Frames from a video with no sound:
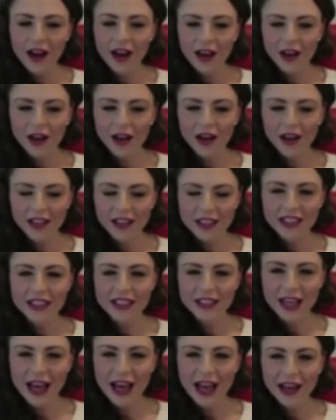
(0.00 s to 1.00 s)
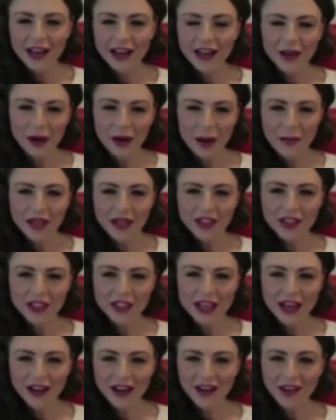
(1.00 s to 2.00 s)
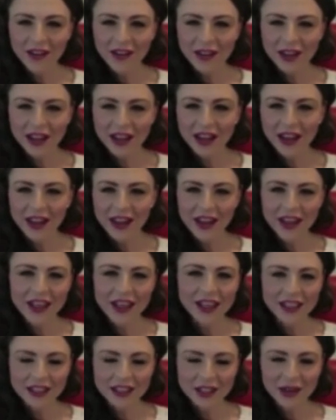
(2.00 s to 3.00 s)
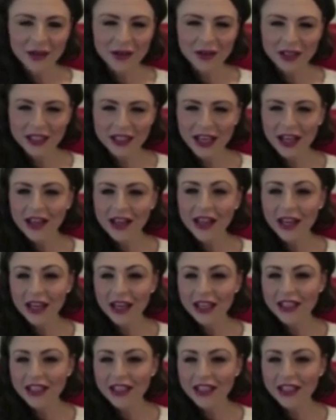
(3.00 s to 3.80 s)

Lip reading: I did that, and I mentioned that on the Kickstarter at the end,